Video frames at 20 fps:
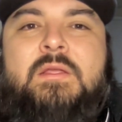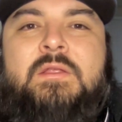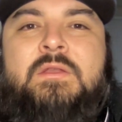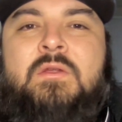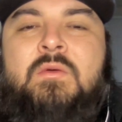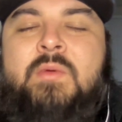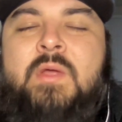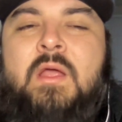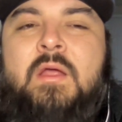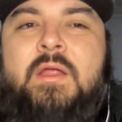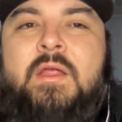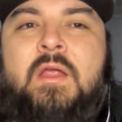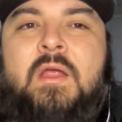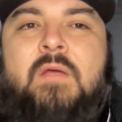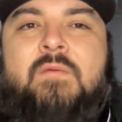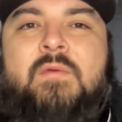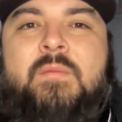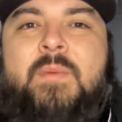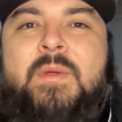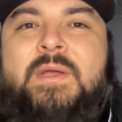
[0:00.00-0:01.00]
We are here
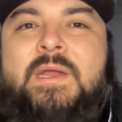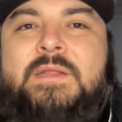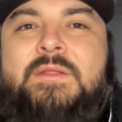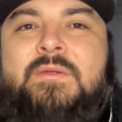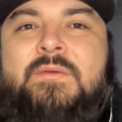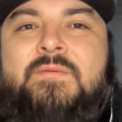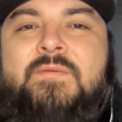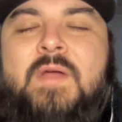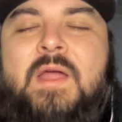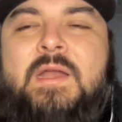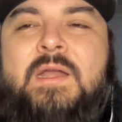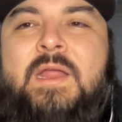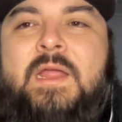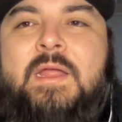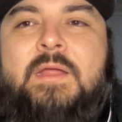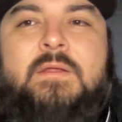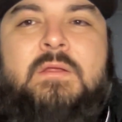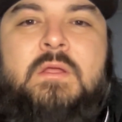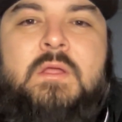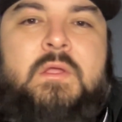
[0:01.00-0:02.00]
every Monday through
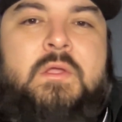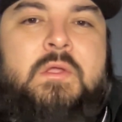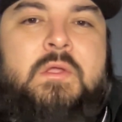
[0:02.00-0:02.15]
Friday.